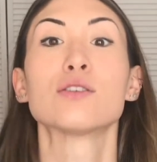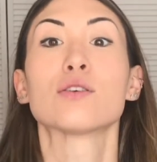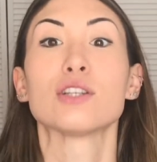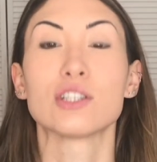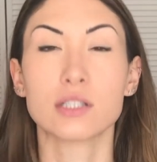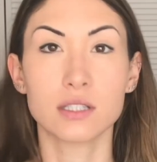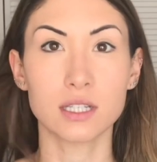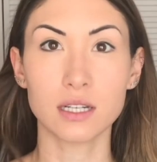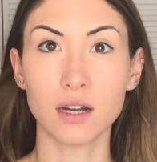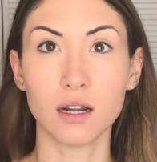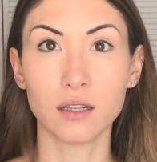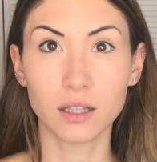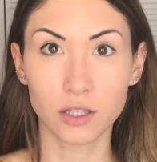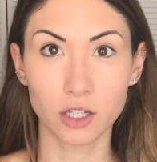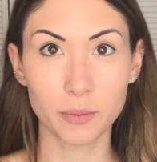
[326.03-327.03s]
So I just did a
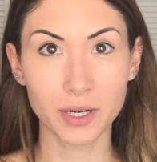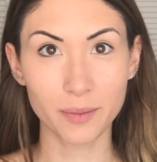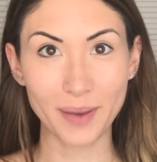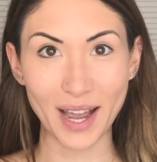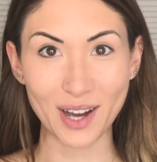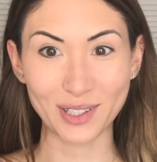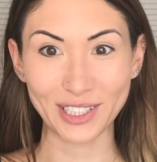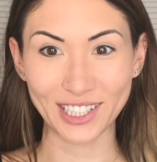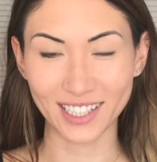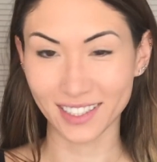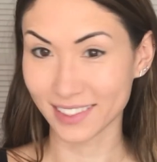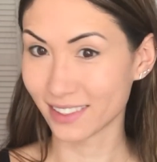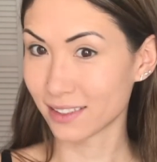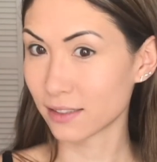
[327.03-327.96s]
little bit of powder.